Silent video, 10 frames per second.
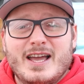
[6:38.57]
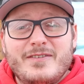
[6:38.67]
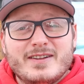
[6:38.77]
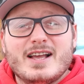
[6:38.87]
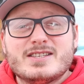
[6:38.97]

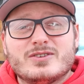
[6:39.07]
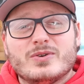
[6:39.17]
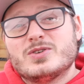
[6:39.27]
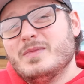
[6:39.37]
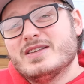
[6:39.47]
If you'd like to
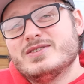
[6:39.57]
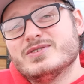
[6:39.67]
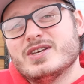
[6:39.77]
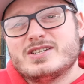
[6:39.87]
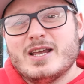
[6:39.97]
grow
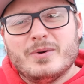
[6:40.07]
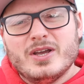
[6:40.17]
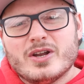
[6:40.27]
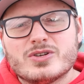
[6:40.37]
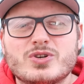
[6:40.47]
tomatoes this year
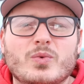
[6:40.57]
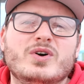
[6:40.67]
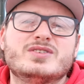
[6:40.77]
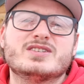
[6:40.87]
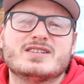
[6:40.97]
but you're not sure
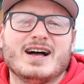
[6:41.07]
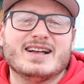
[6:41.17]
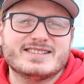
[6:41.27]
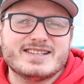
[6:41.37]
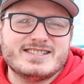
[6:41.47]
where to start,